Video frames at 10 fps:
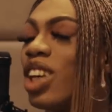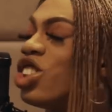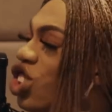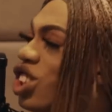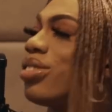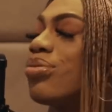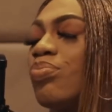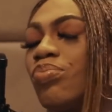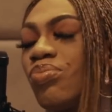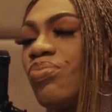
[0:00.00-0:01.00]
She did.
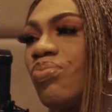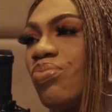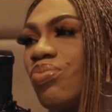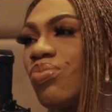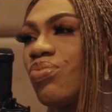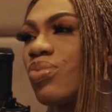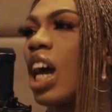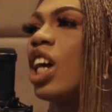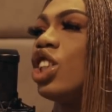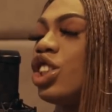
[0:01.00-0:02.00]

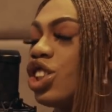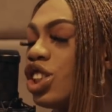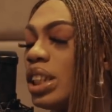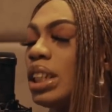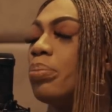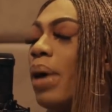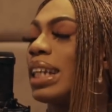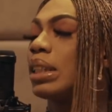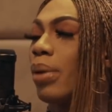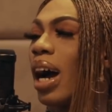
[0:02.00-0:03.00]
She did
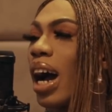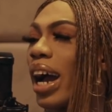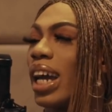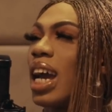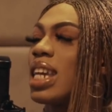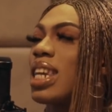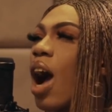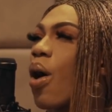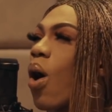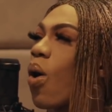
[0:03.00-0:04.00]
bite my eye.
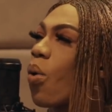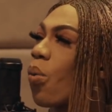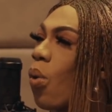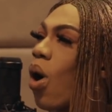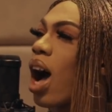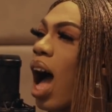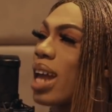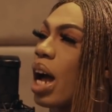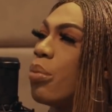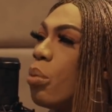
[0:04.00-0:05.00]
Now, what at
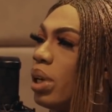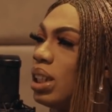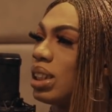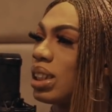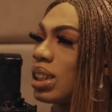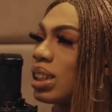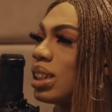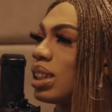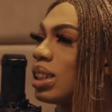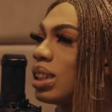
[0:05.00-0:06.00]
that moment,
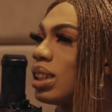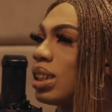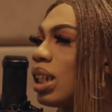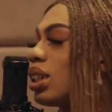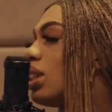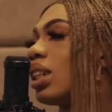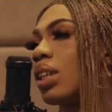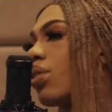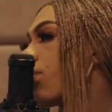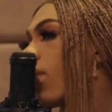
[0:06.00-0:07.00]
she didn't
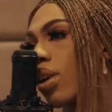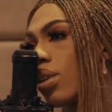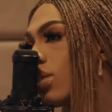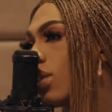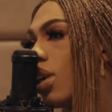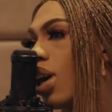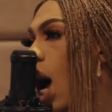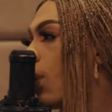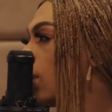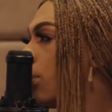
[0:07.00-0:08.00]
give a fuck.
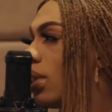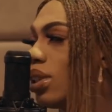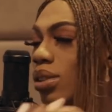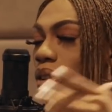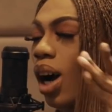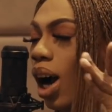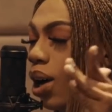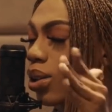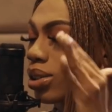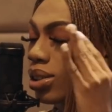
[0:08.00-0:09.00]
I was bleeding
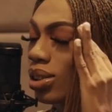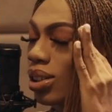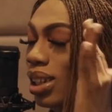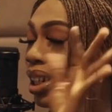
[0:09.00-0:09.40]
out. I